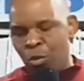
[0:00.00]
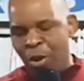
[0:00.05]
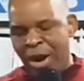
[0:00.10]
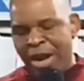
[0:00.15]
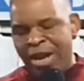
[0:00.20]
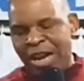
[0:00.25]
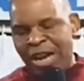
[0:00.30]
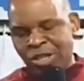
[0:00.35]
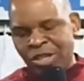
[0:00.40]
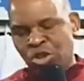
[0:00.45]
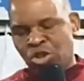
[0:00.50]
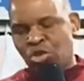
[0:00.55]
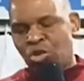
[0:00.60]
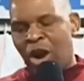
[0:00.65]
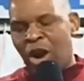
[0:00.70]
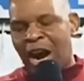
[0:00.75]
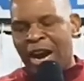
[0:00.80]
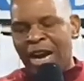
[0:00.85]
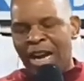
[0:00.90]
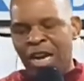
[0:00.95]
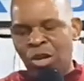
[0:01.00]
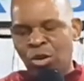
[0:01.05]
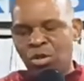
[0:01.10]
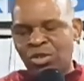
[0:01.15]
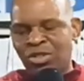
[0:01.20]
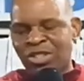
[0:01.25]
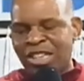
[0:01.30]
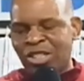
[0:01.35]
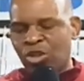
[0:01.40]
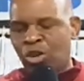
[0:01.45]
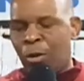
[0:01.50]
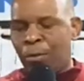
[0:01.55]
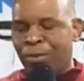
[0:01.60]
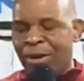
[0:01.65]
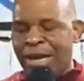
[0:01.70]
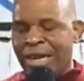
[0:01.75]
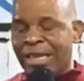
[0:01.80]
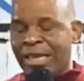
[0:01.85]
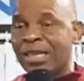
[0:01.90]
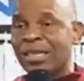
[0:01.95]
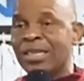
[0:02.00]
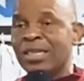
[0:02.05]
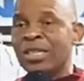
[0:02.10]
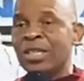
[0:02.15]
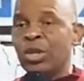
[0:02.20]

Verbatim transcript: Winners try, losers complain.